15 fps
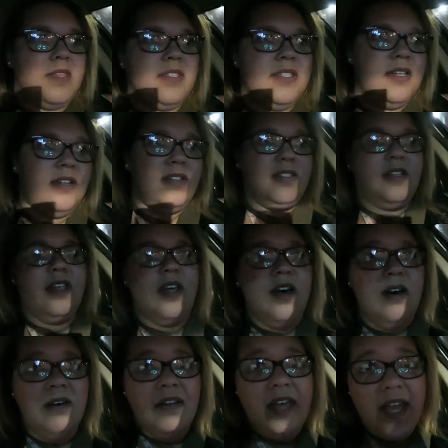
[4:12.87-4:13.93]
Seriously
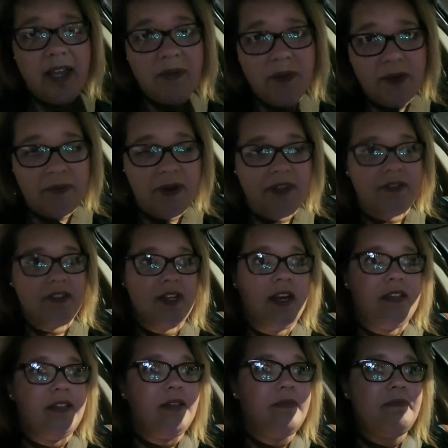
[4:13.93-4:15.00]
though, like Big Brother's
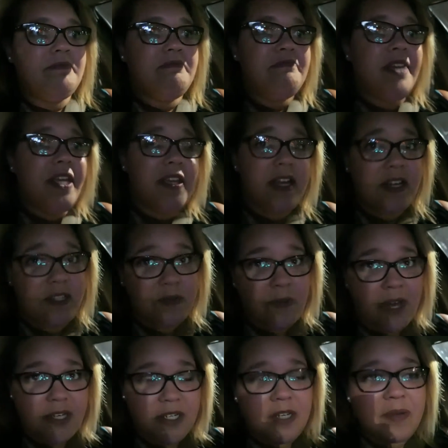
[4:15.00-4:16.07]
awesome. Like you guys should
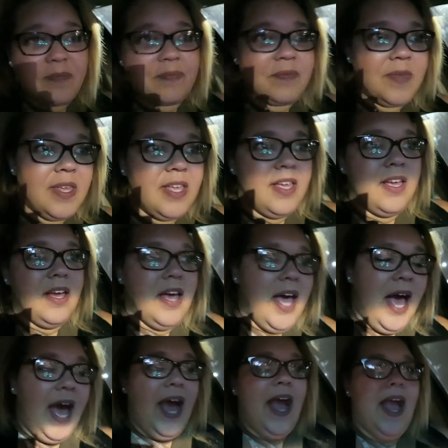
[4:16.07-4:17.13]
watch it.
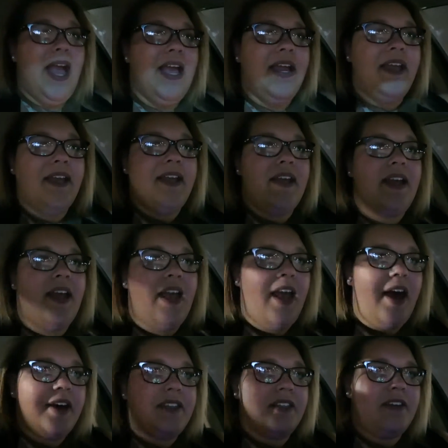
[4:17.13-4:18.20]
I
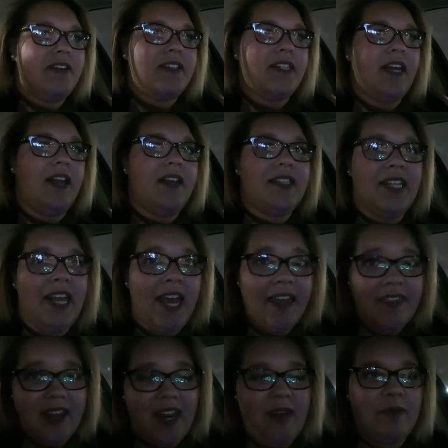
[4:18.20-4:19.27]
also decided
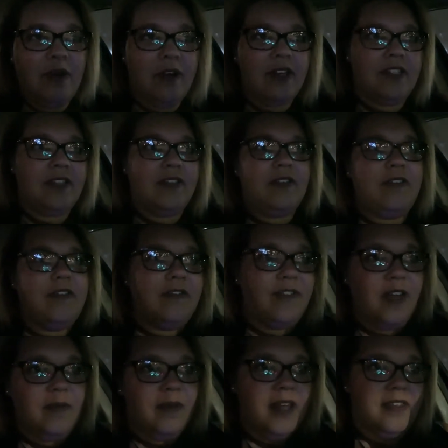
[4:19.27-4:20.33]
tonight that I'm going to
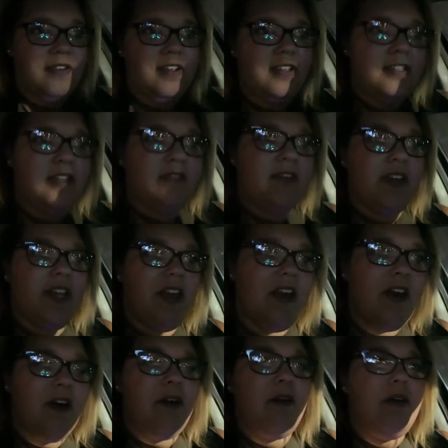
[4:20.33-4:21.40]
film another YouTube
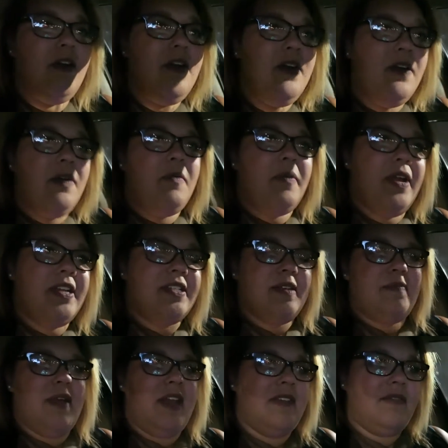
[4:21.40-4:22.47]
video, which
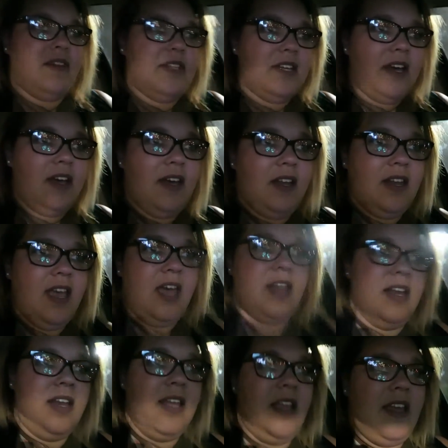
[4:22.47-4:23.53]
I'm not even done
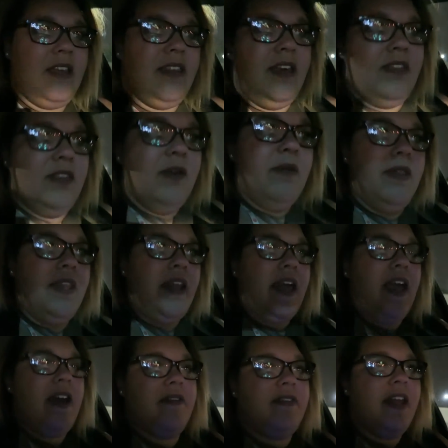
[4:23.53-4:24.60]
editing like the one that I
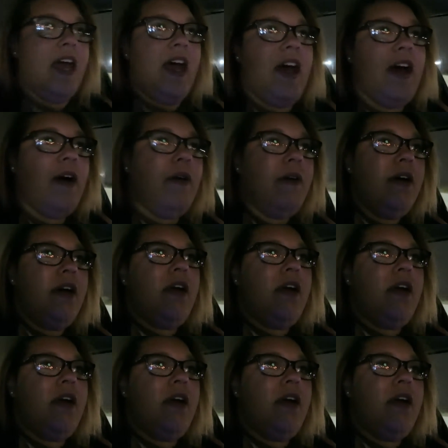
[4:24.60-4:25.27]
have now